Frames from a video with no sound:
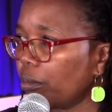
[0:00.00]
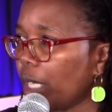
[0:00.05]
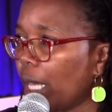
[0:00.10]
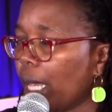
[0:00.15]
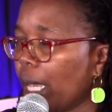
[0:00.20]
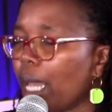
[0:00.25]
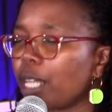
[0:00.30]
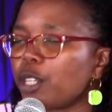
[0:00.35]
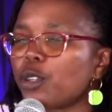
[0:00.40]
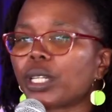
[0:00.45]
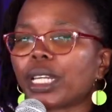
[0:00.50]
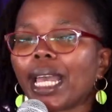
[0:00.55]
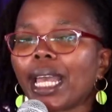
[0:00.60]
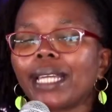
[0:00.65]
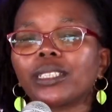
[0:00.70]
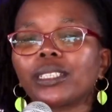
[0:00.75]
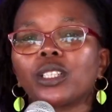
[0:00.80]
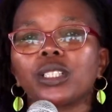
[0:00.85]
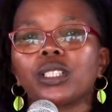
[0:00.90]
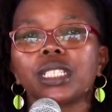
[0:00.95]
And you
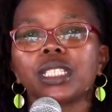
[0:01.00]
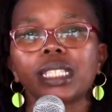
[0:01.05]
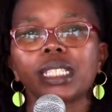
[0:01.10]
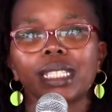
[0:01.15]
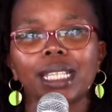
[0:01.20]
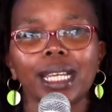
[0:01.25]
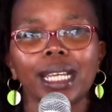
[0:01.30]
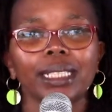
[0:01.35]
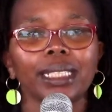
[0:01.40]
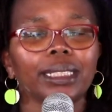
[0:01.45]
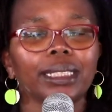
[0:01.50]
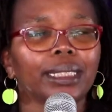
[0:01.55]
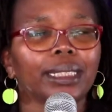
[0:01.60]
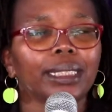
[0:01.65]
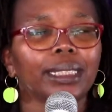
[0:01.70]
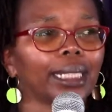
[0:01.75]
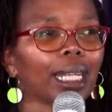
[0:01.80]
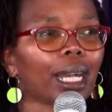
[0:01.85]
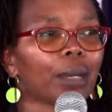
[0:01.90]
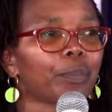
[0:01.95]
cannot stand in the
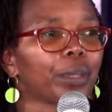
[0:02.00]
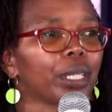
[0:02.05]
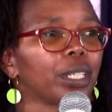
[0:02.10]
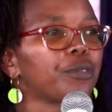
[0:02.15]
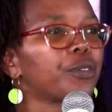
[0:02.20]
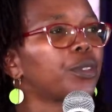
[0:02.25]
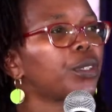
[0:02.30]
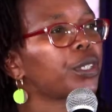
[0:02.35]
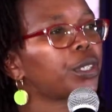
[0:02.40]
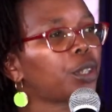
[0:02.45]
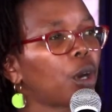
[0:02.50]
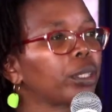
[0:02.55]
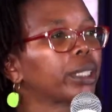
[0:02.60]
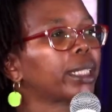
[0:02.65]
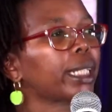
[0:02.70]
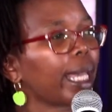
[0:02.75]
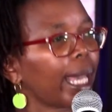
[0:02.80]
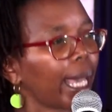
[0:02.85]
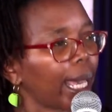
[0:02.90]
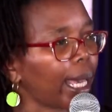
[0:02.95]
gap if you don't
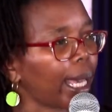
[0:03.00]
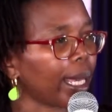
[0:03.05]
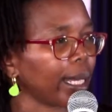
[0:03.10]
care.